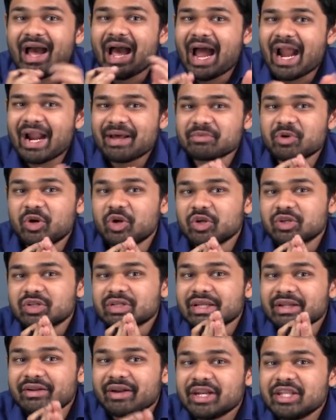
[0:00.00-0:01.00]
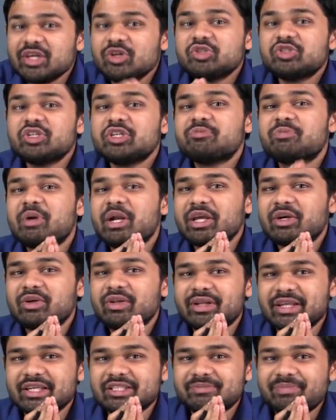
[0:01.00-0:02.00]
and I'm going to reduce this
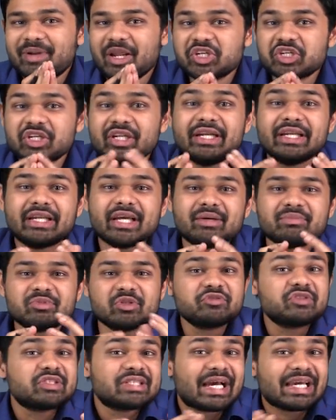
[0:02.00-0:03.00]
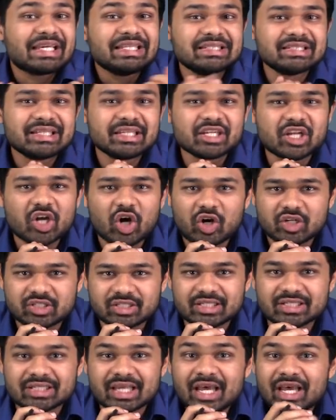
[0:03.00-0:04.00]
particular expression in terms of sines and
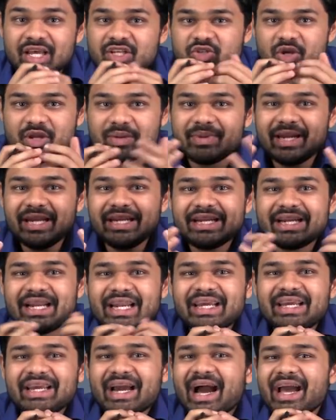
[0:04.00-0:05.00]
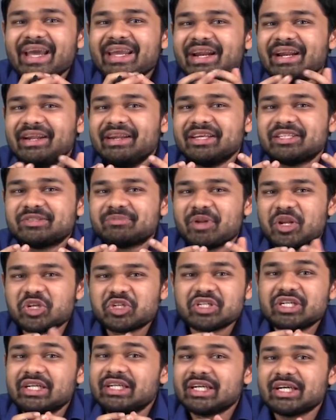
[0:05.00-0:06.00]
coses. So immediately I get an
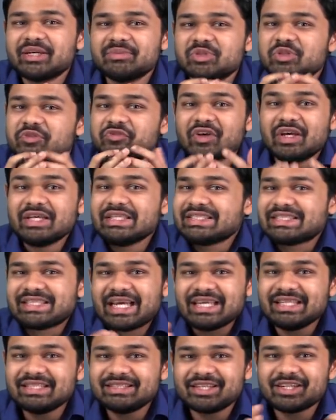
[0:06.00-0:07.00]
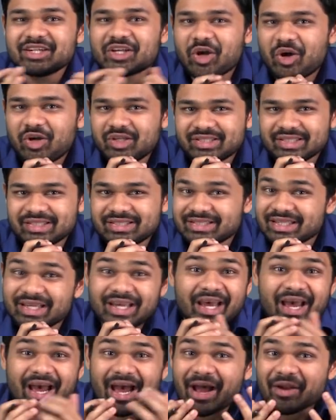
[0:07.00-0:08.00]
expression in terms of sines and coses
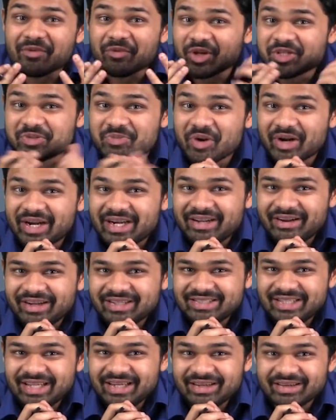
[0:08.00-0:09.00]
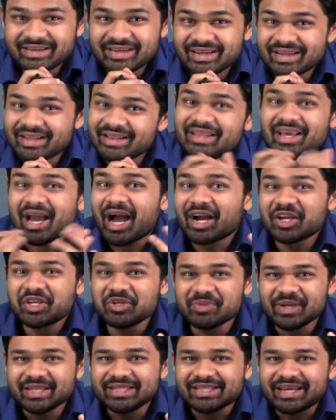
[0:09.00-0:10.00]
and what's more interesting? The
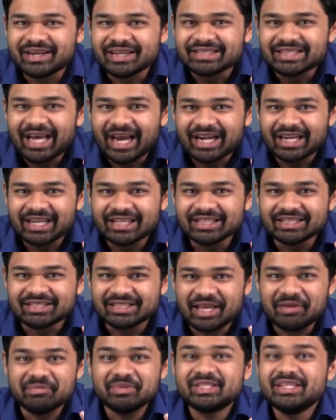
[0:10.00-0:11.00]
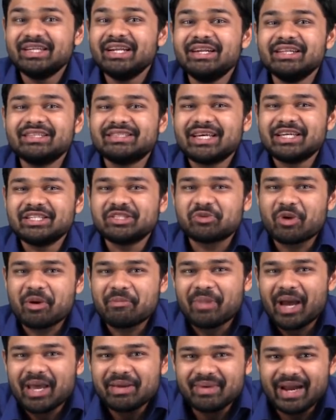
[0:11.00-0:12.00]
arguments are exactly the same, isn't it? It's sine square
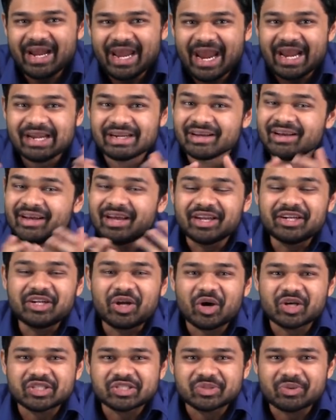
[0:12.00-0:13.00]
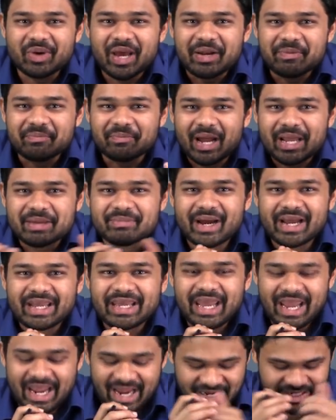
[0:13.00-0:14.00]
pi by 8 and cos square pi by
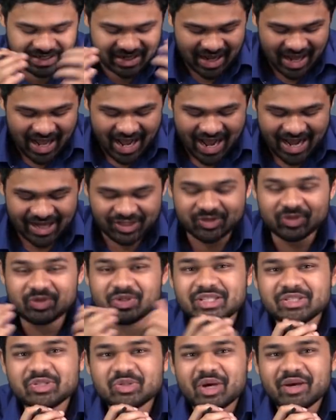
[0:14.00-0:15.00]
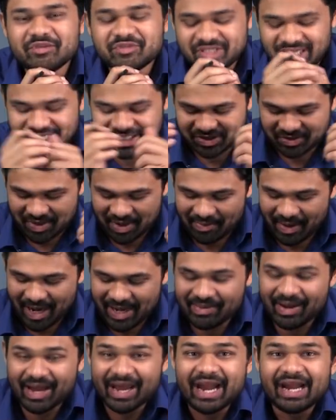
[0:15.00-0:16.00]
8. As soon as you have sine square
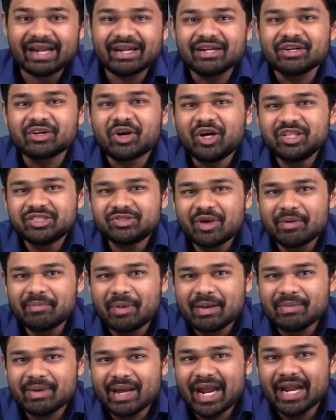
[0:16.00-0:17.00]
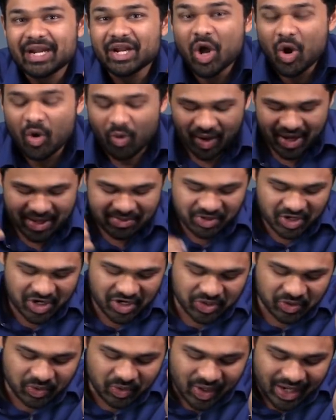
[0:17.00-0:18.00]
pi by 8 and cos square pi by 8, what I'm going
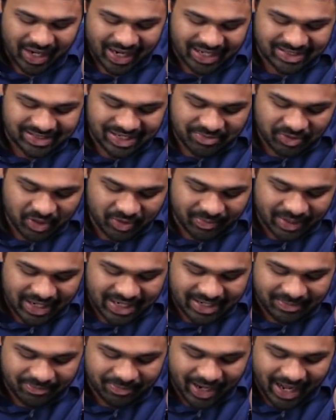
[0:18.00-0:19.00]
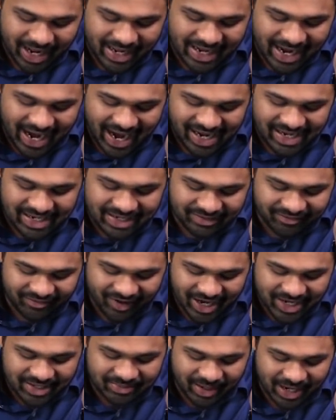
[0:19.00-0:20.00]
to do is I'm going to multiply and
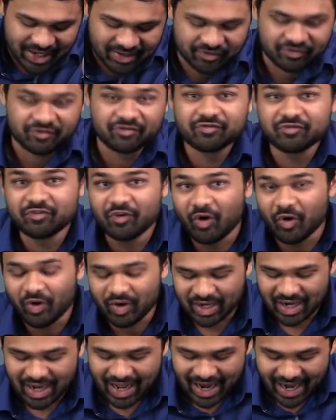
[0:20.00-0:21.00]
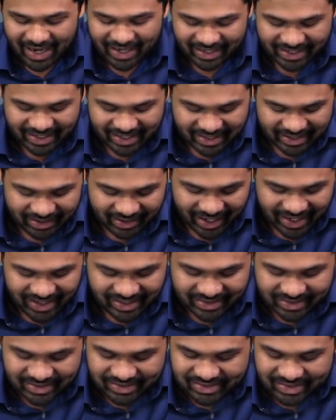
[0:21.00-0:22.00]
divide by 4 and I can
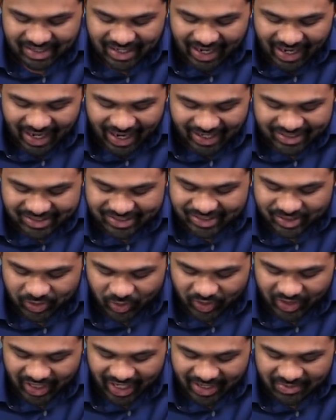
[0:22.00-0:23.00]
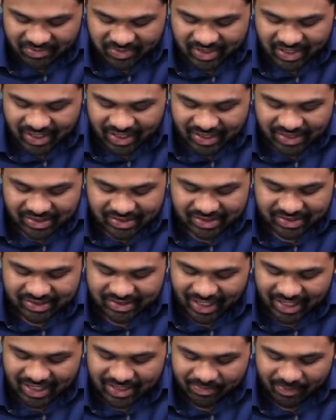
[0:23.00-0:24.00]
write this as 2 times
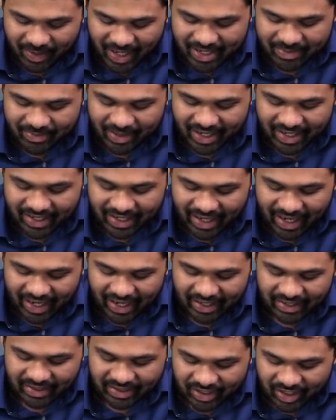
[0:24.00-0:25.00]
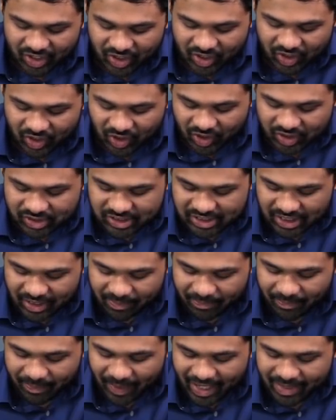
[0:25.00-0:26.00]
sine pi by 8 cos
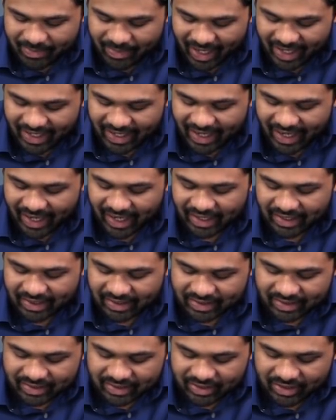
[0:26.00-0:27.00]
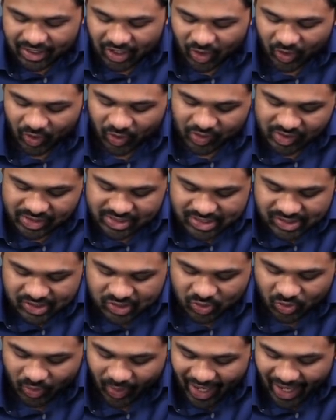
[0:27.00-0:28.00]
pi by 8 the whole
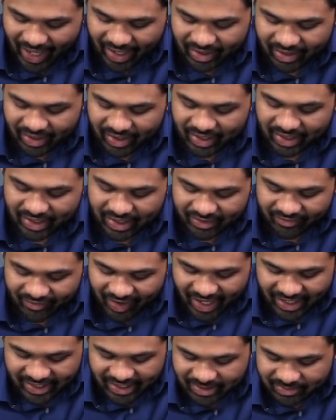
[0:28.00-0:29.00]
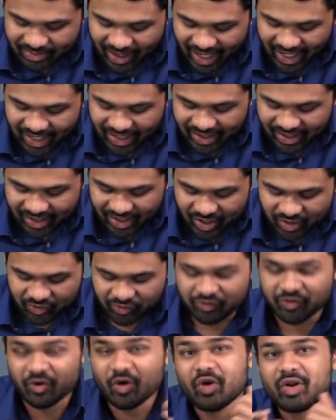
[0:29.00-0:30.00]
square divided by
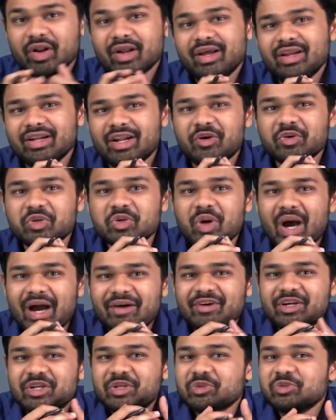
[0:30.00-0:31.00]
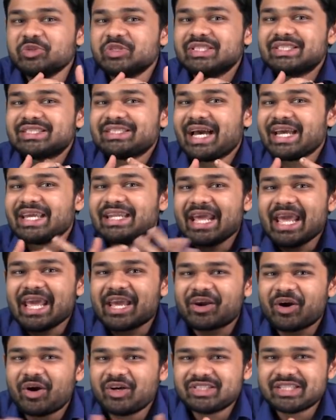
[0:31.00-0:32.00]
4. Now you have a 2 sine a
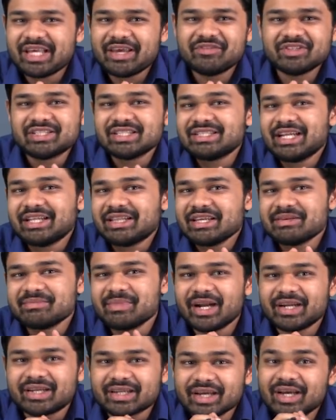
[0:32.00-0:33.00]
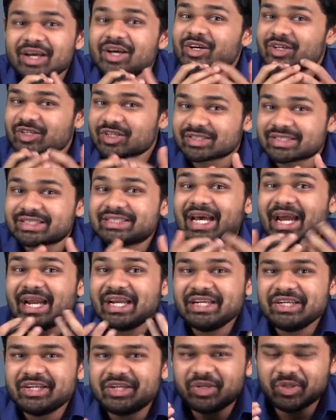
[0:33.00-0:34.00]
cos a which is nothing but
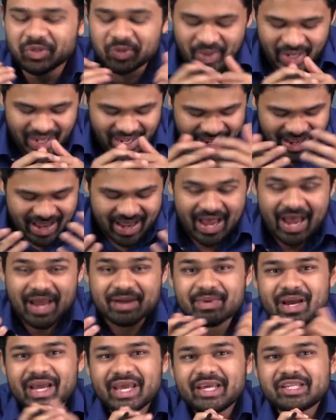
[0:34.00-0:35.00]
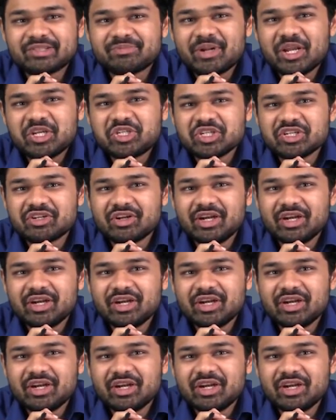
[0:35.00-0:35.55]
sine 2a and my expression